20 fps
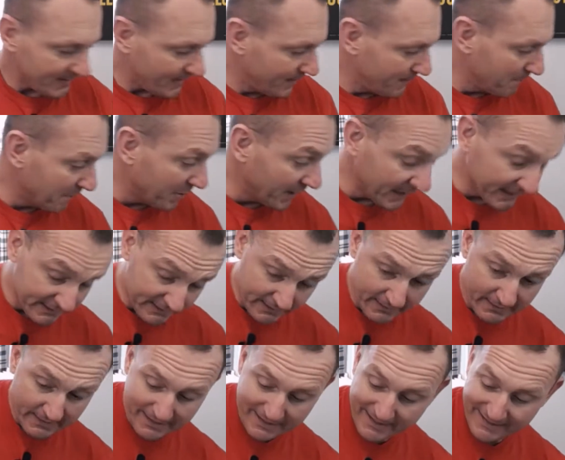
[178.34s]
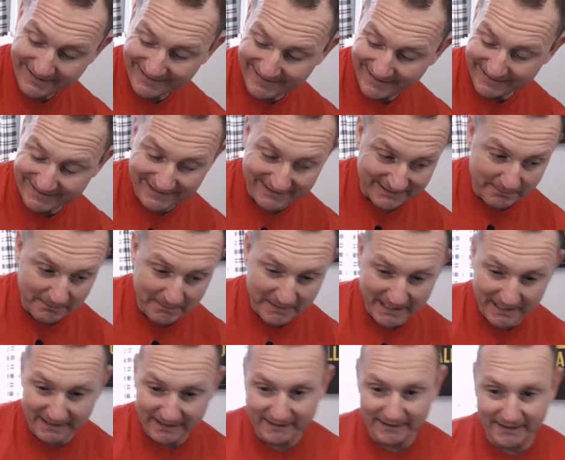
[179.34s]
But that doesn't
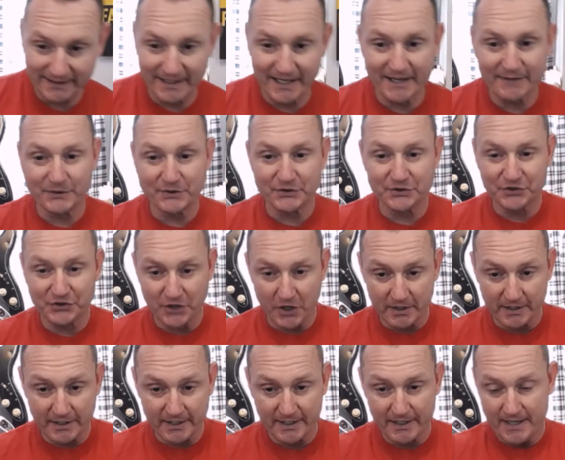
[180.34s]
mean that the knife is junk.